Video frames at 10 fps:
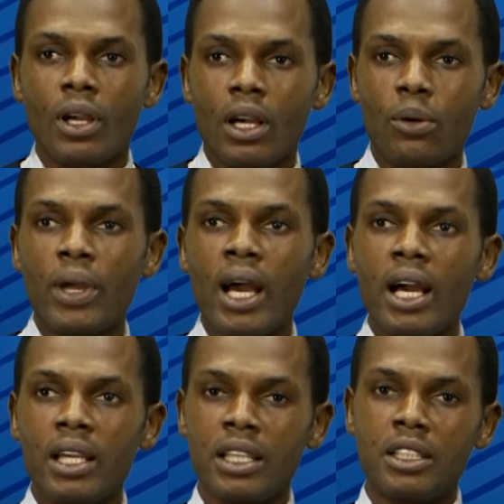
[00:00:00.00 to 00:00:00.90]

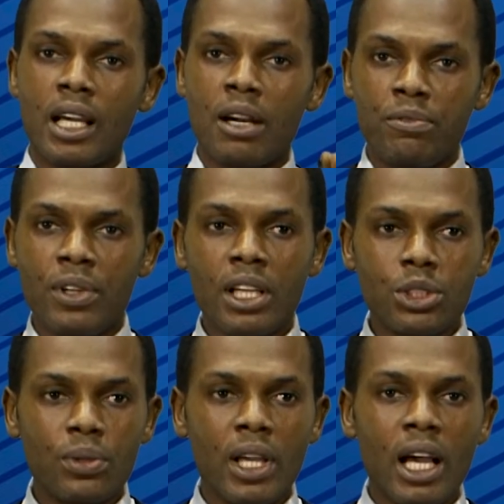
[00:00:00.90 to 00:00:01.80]
where in their village
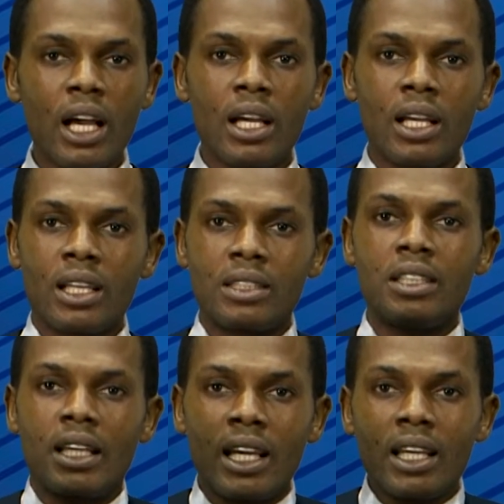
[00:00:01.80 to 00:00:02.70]
square,
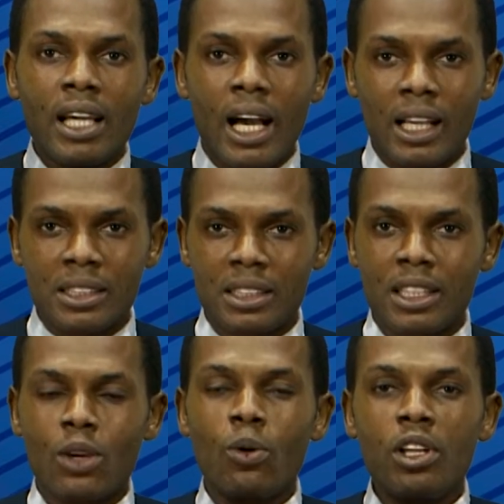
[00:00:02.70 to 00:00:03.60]
the elders,
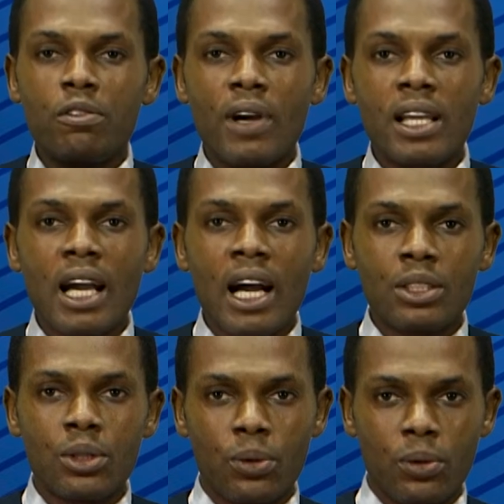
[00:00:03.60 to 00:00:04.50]
the qualified
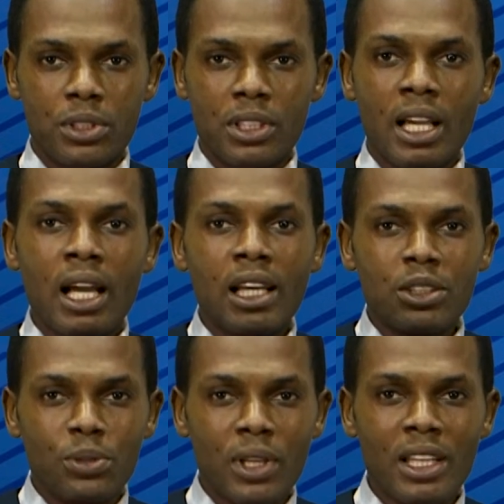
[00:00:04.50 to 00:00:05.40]
adults, gather
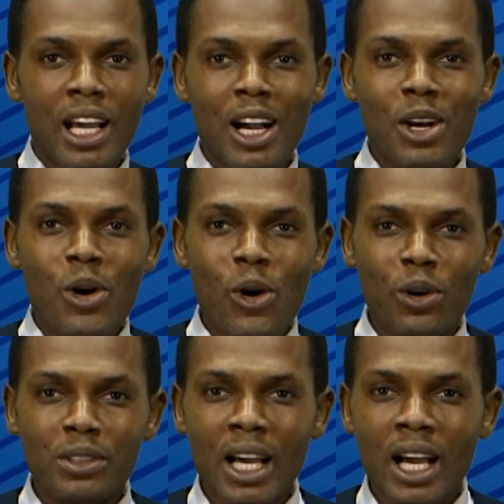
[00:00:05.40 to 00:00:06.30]
together
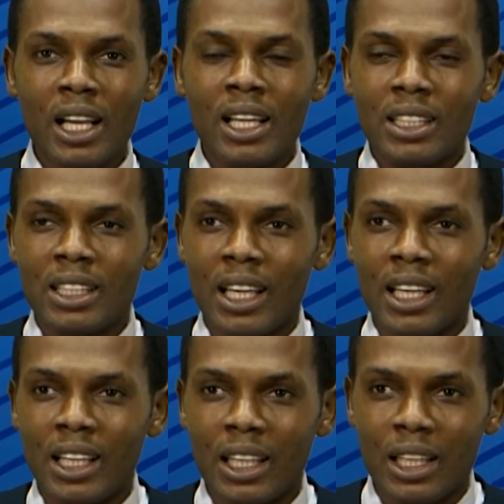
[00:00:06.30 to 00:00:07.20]
under
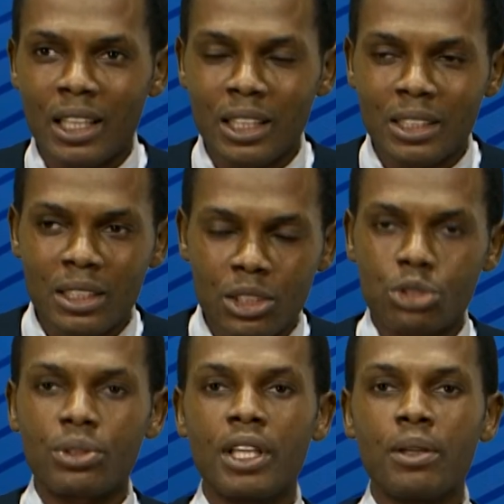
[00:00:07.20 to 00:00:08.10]
the
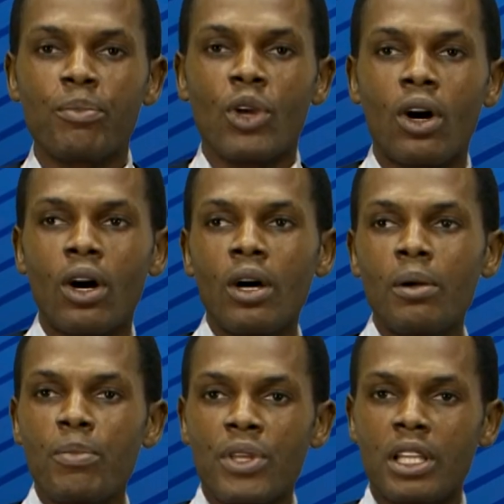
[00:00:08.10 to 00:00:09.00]
tree
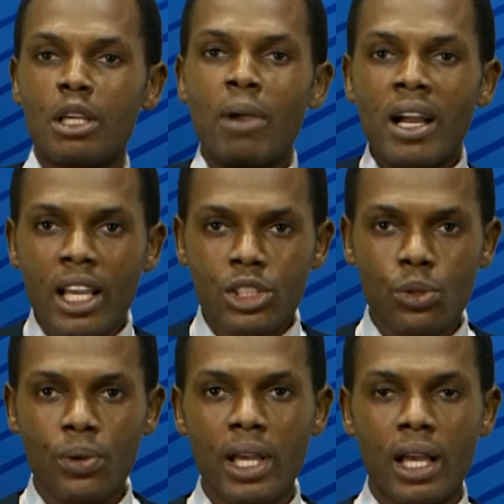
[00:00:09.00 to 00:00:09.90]
or in a market
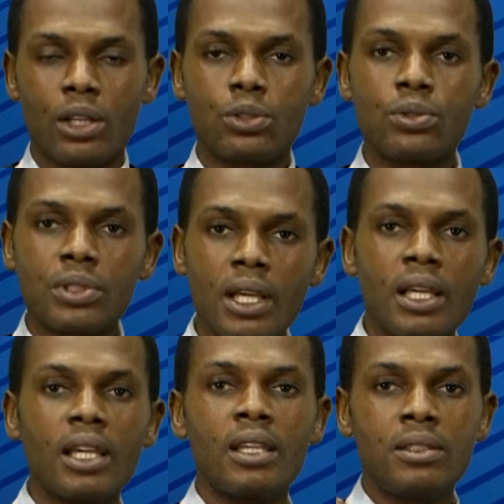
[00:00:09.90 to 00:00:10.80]
square to
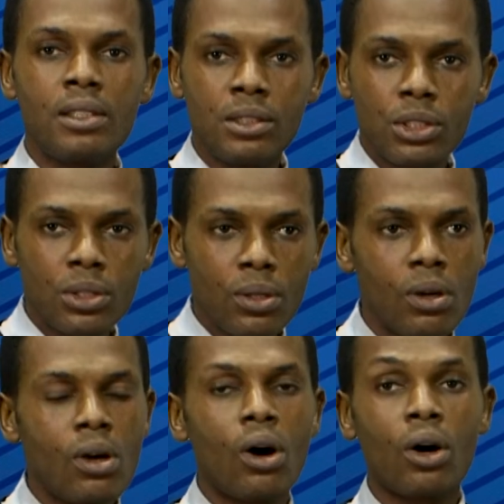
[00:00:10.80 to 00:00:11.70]
take a decision
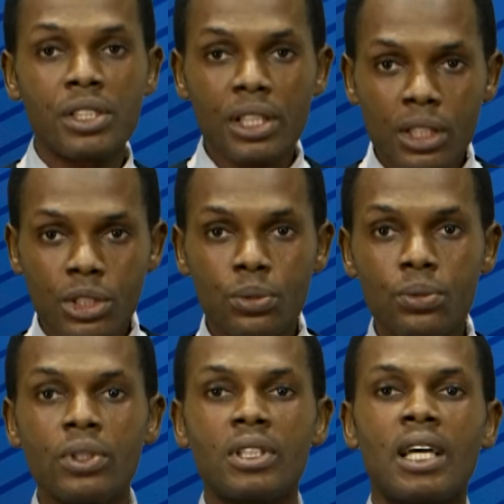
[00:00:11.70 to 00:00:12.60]
on
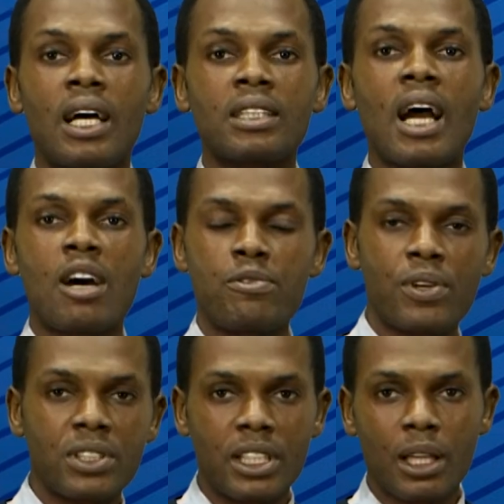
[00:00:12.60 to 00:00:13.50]
issues that
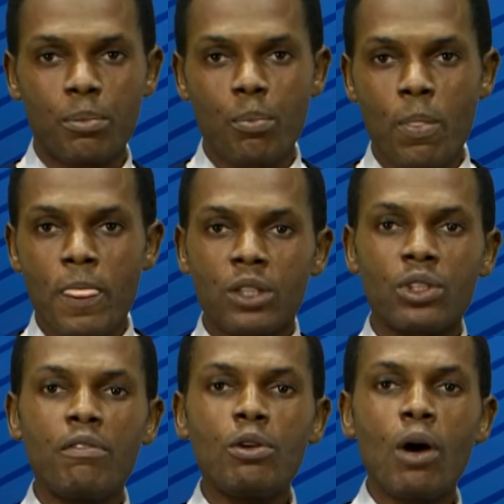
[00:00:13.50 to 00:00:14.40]
affect them.
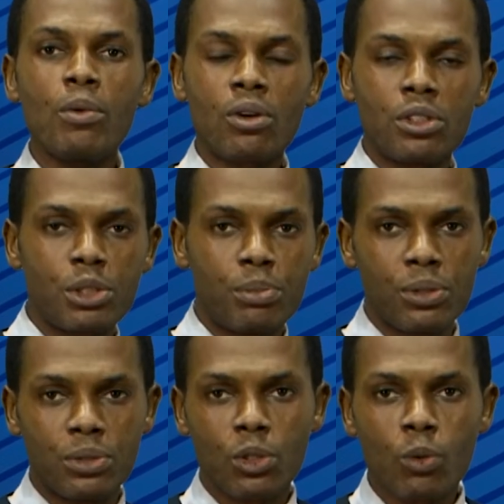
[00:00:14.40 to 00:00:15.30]
So everyone will
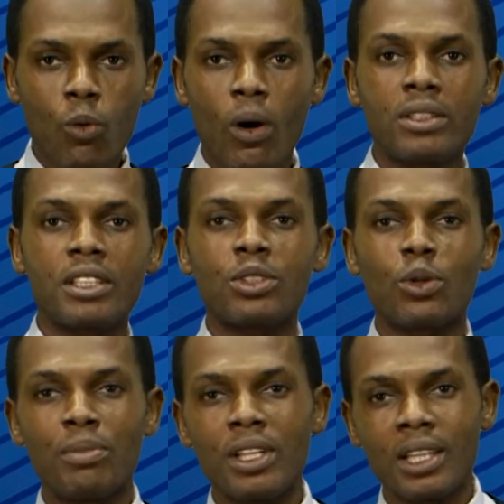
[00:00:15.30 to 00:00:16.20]
contribute. We want it to
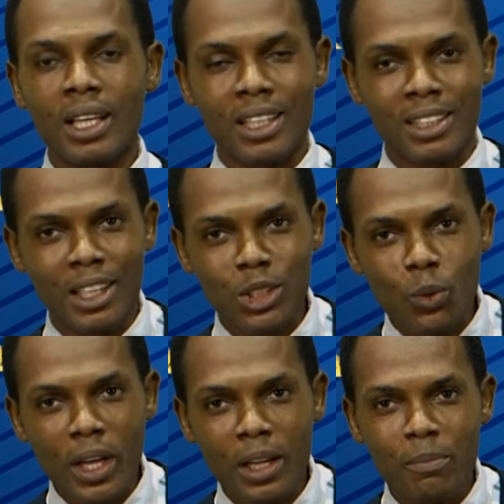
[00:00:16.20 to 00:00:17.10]
be in this
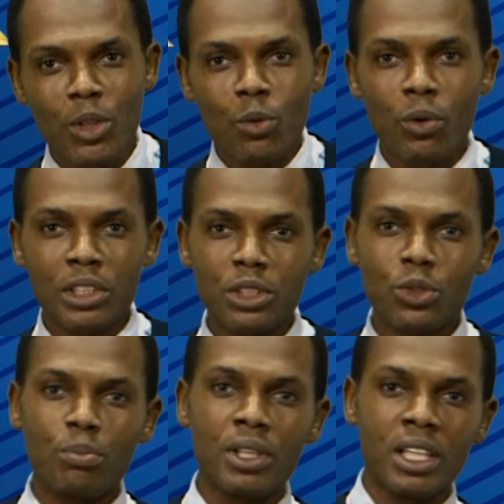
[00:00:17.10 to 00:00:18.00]
way, we want it
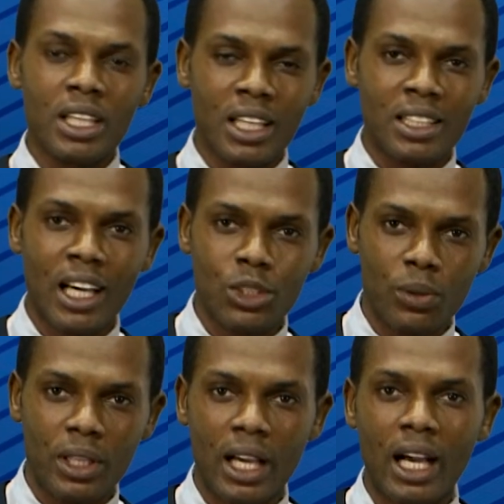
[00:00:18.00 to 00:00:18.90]
to be in that
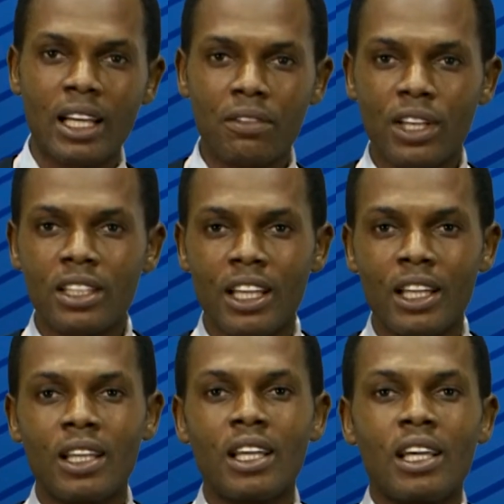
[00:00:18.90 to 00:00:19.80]
way. And after
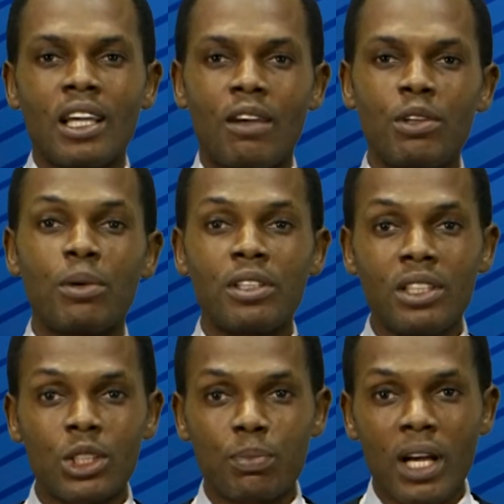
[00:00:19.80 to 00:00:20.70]
then, everybody
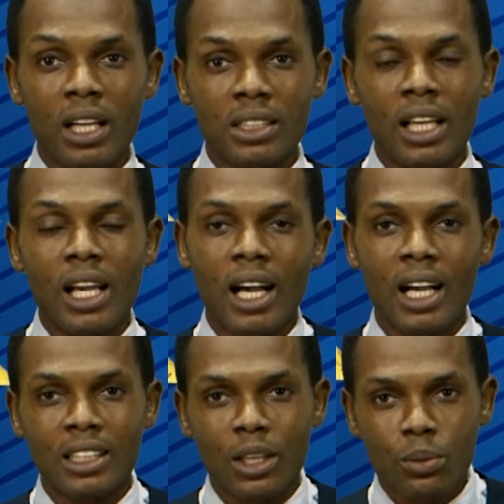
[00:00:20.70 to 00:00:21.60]
disperse
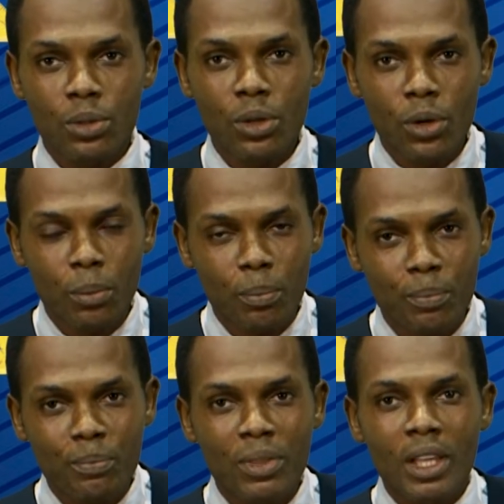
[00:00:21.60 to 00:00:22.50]
and we'll go
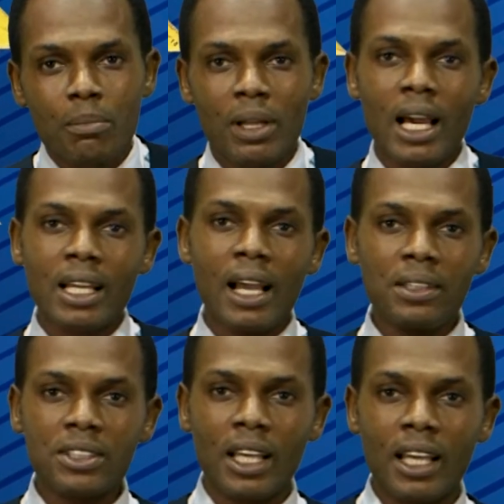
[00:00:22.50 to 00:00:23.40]
home. But like I
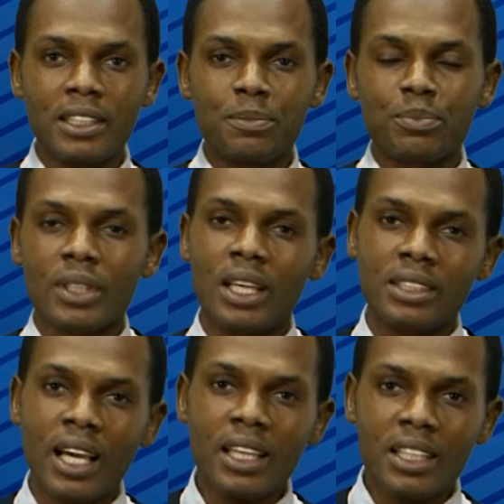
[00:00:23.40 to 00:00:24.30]
said, a
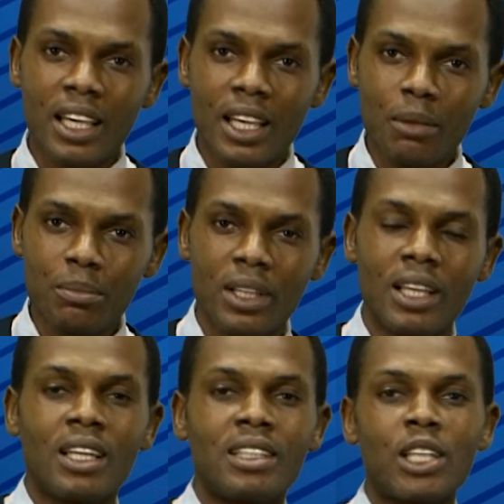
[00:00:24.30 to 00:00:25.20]
time came
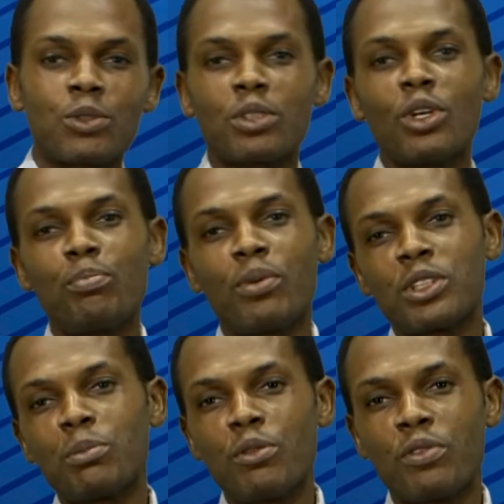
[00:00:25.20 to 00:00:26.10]
that it was not
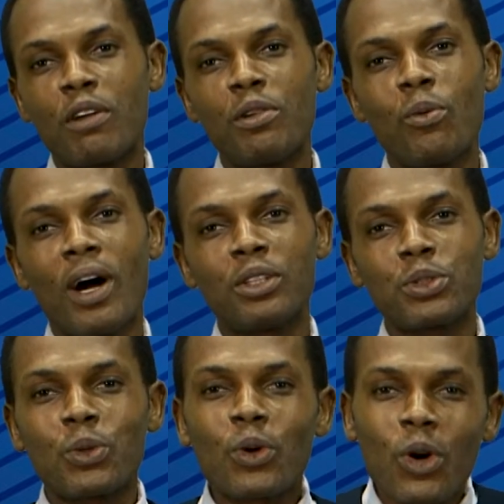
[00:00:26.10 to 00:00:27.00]
possible for everyone
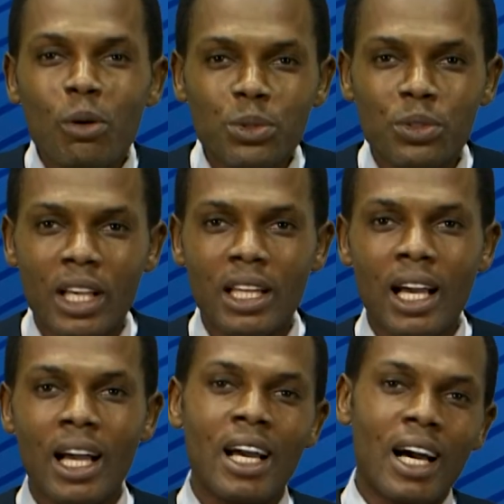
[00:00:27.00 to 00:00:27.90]
to come
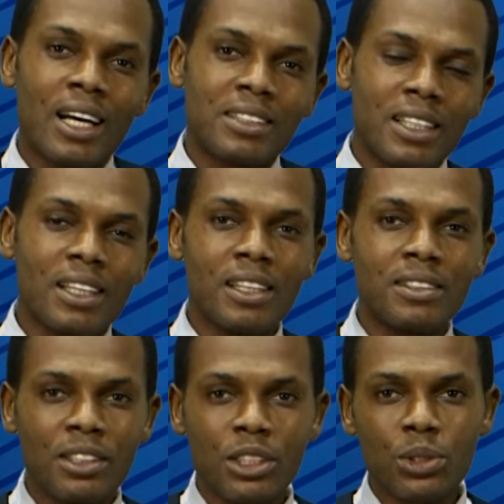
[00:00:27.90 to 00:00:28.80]
together and take a
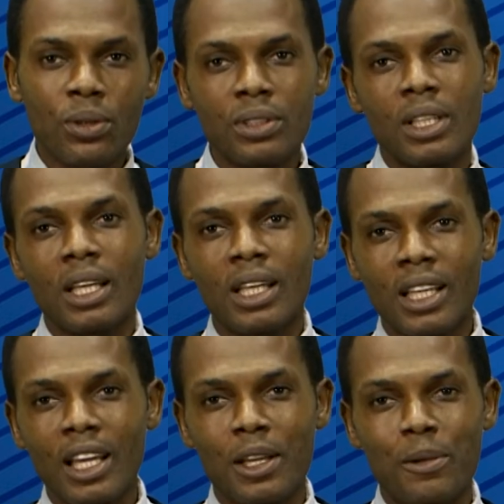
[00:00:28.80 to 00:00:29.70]
decision
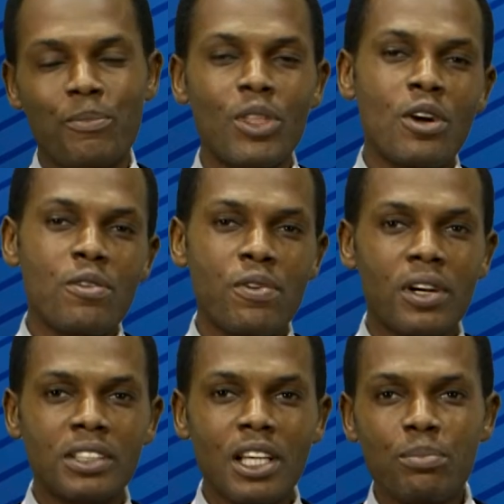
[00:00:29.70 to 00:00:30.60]
again. For
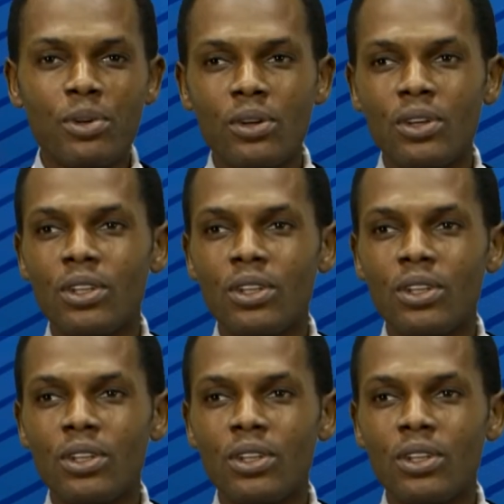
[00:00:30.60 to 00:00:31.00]
example,